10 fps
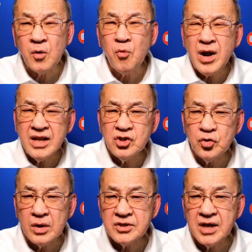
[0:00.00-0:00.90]
one
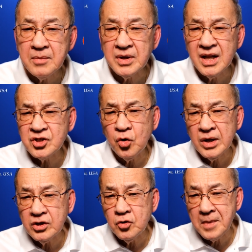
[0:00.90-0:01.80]
insurance company. Let's
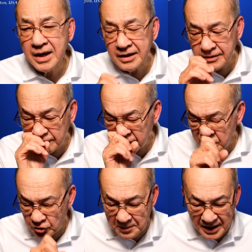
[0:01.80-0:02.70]
call it Humana, if
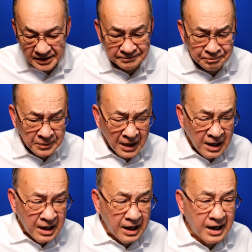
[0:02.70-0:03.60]
it's Humana.
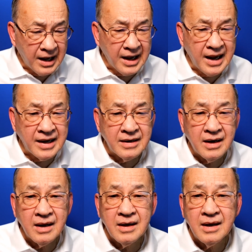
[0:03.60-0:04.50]

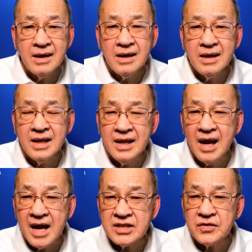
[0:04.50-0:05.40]
And
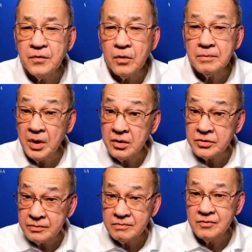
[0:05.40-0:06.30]
he asked for,
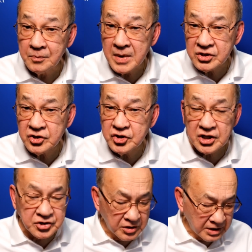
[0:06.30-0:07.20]
because of my
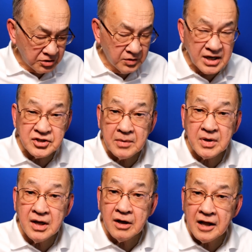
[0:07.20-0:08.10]
suggestion, that you get
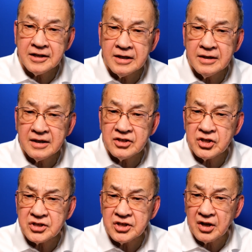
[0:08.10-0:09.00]
something in writing that it
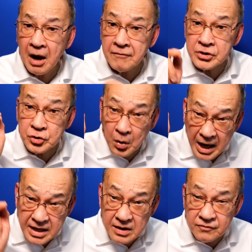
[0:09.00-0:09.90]
says it covers you
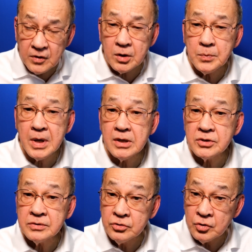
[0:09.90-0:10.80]
in the
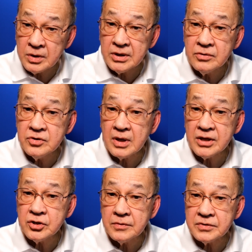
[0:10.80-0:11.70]
Philippines during the
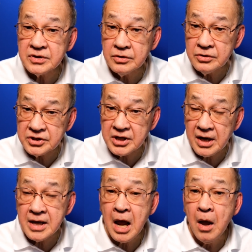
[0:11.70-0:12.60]
duration of your
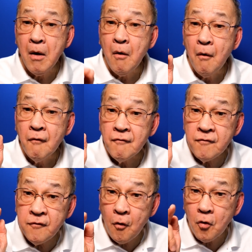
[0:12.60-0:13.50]
stay
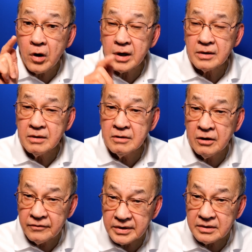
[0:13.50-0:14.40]
for
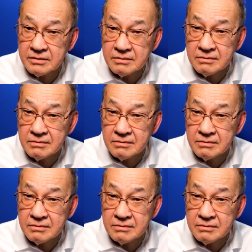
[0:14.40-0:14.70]
COVID,